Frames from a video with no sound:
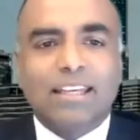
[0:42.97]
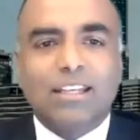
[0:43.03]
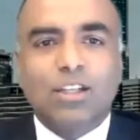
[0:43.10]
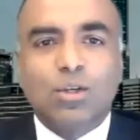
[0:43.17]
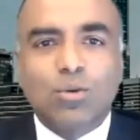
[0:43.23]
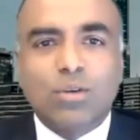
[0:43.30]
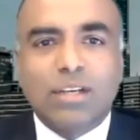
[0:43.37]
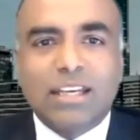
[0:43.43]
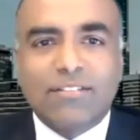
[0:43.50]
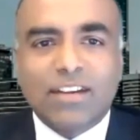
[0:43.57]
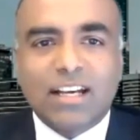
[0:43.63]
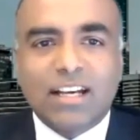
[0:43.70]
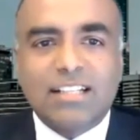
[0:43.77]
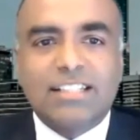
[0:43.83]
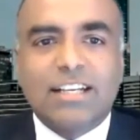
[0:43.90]
you
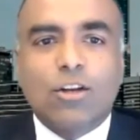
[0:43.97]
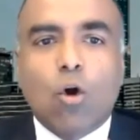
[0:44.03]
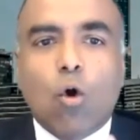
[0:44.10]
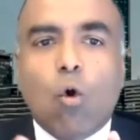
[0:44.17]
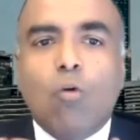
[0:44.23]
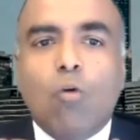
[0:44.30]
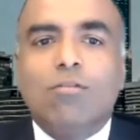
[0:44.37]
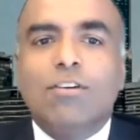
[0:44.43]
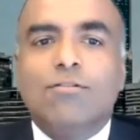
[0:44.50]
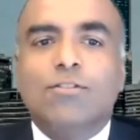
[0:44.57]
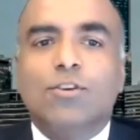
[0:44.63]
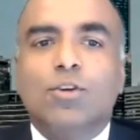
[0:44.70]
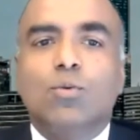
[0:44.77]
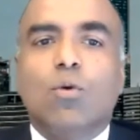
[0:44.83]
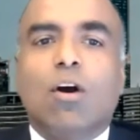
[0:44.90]
giving us an
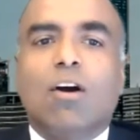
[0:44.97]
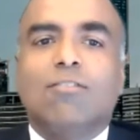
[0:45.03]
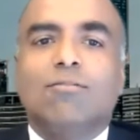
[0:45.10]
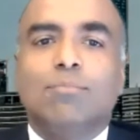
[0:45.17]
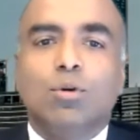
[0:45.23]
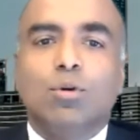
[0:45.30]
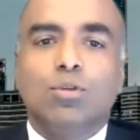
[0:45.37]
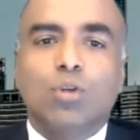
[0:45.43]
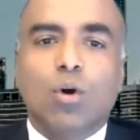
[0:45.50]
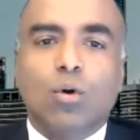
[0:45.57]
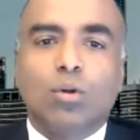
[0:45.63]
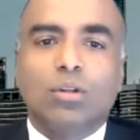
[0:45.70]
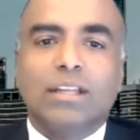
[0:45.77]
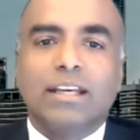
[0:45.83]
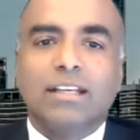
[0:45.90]
overview of Boost
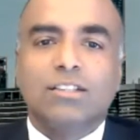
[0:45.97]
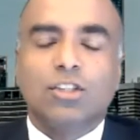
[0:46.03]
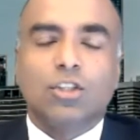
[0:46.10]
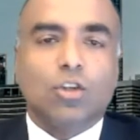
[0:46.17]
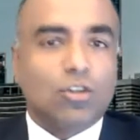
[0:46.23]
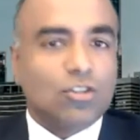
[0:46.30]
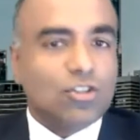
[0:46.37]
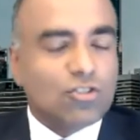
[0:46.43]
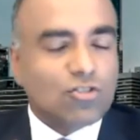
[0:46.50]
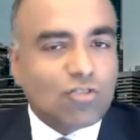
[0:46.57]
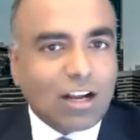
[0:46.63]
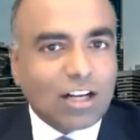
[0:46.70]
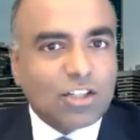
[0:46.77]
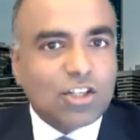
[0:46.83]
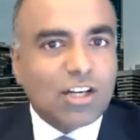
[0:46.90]
Holdings, your
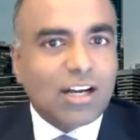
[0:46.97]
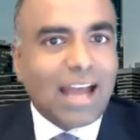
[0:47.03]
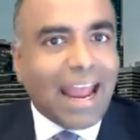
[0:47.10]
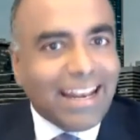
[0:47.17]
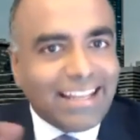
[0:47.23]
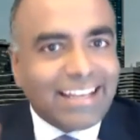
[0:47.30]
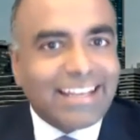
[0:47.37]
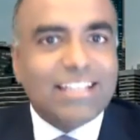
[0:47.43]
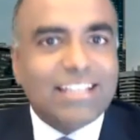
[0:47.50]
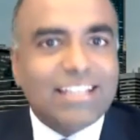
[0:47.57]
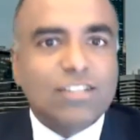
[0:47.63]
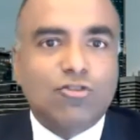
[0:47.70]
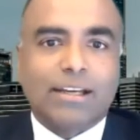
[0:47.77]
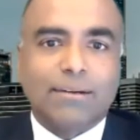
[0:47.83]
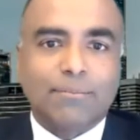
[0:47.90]
structure and the
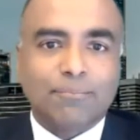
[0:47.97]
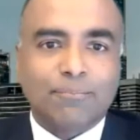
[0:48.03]
history?